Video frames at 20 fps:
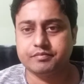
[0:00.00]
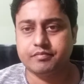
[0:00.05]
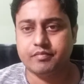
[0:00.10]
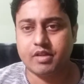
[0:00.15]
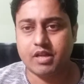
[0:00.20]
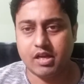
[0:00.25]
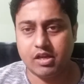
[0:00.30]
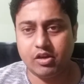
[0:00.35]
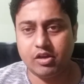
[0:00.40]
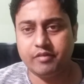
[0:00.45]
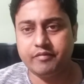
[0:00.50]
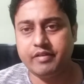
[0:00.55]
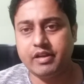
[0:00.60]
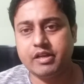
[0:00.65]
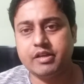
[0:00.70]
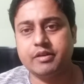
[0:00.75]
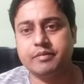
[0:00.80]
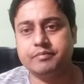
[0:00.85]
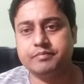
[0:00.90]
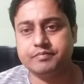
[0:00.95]
Hello and
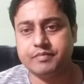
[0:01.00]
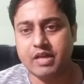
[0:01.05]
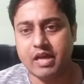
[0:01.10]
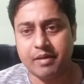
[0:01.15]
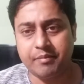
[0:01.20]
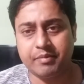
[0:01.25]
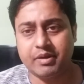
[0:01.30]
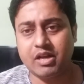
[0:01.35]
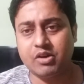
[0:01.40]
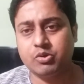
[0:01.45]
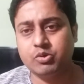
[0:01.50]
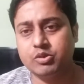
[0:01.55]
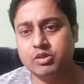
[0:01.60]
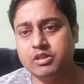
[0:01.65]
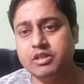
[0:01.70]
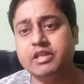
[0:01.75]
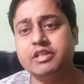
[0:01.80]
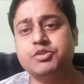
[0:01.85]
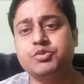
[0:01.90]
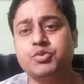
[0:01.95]
welcome. I'm
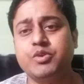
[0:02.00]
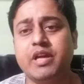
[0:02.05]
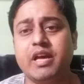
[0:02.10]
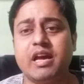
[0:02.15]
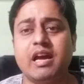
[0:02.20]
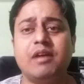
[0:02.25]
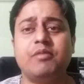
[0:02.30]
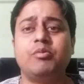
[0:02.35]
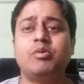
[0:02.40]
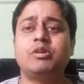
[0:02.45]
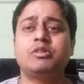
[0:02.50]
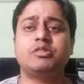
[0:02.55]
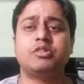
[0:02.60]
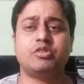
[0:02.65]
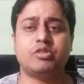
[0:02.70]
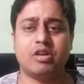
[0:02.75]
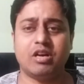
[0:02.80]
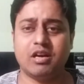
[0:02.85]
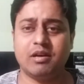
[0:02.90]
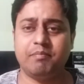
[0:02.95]
Rahul, and today I want to
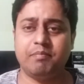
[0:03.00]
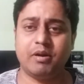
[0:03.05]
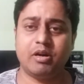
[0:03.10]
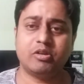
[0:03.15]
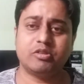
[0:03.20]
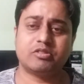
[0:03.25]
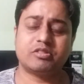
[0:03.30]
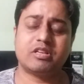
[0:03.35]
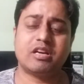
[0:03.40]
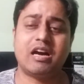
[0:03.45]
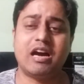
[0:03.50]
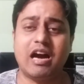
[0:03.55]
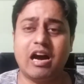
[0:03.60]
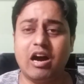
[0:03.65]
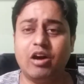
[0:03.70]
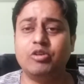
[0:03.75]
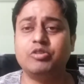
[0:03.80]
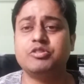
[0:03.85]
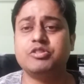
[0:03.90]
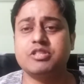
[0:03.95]
talk about
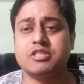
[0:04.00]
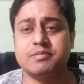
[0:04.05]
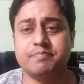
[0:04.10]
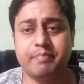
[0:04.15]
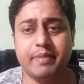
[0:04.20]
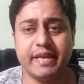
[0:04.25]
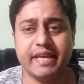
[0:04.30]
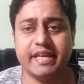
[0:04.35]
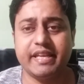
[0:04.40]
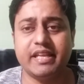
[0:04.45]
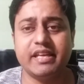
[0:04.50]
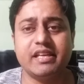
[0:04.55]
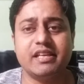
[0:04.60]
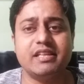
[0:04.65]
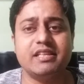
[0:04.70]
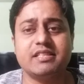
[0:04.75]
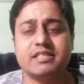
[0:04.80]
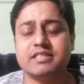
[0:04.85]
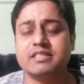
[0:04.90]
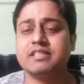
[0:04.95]
how to speak in
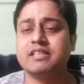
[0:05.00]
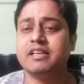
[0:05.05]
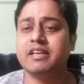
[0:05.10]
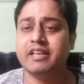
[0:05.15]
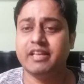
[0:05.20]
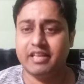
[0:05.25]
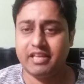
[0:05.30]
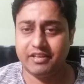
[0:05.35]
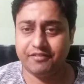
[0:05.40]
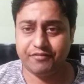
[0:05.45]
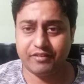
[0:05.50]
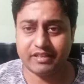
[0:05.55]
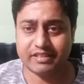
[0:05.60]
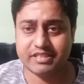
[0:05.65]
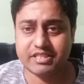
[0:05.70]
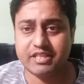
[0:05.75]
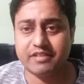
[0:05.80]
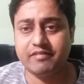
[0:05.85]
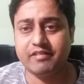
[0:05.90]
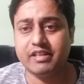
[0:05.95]
English
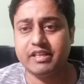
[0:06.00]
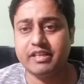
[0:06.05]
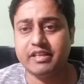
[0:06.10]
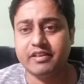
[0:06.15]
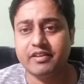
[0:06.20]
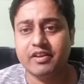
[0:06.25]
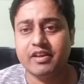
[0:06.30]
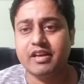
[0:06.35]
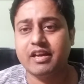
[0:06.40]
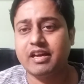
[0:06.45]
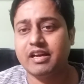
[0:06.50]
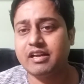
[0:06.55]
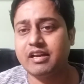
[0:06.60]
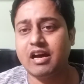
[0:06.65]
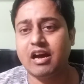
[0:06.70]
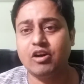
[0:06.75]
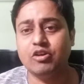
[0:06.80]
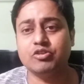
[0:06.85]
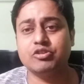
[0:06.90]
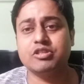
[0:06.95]
effectively and
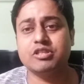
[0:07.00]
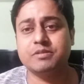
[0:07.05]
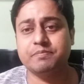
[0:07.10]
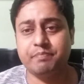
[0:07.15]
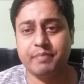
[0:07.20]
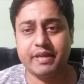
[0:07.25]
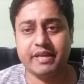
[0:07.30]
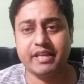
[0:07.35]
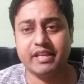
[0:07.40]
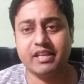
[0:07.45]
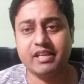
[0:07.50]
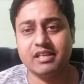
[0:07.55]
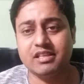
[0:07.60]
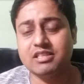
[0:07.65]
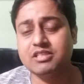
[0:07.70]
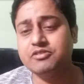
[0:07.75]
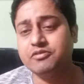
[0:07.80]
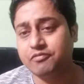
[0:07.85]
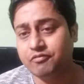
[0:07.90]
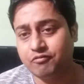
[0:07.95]
how to speak in
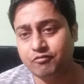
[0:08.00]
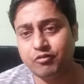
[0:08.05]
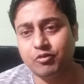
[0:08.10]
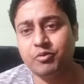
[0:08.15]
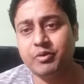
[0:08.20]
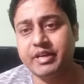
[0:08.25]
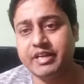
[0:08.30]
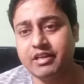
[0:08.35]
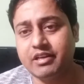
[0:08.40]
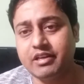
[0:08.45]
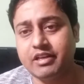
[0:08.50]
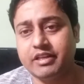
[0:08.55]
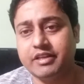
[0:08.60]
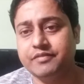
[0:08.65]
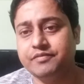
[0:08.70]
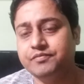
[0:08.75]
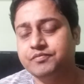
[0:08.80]
English fluently.